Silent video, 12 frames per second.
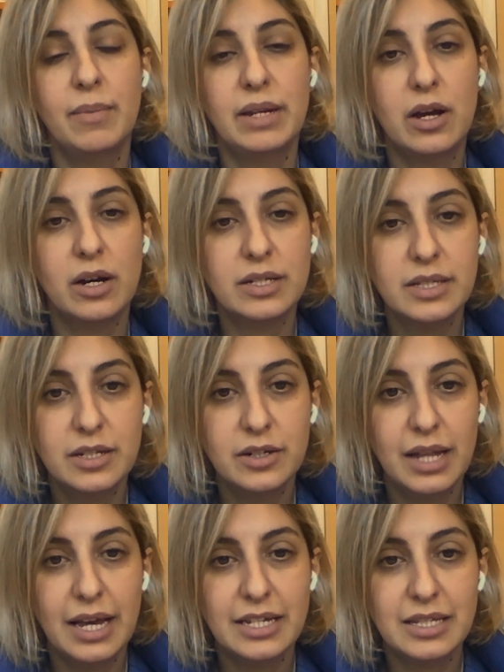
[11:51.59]

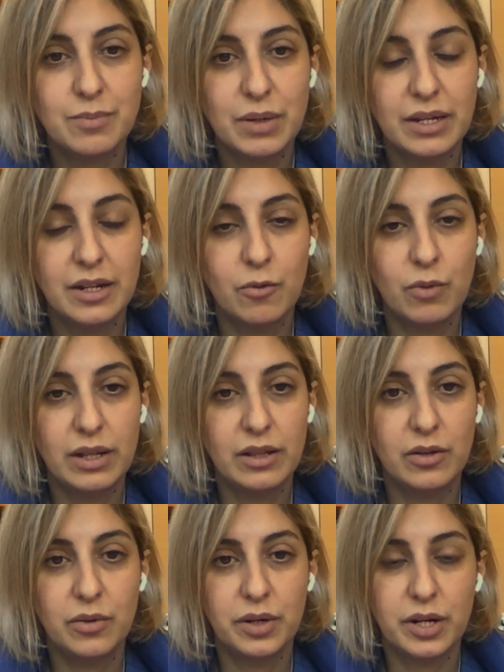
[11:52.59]
Minoxidil has been,
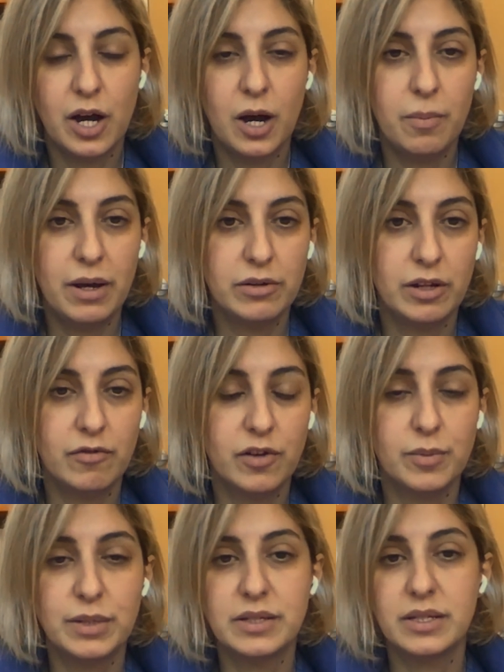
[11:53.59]
when you go to compounding
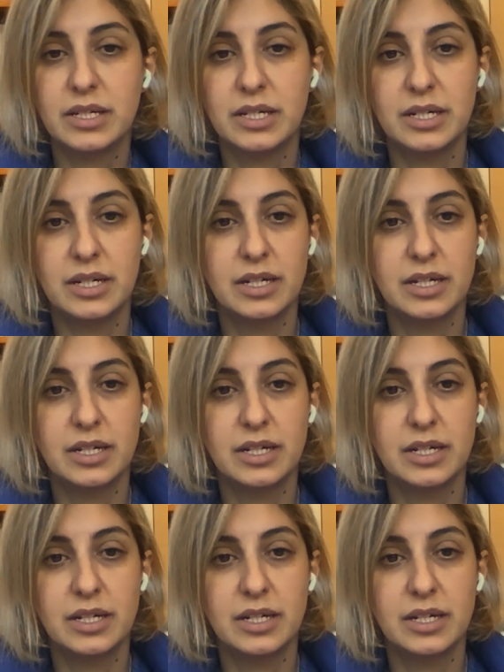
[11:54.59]
pharmacy,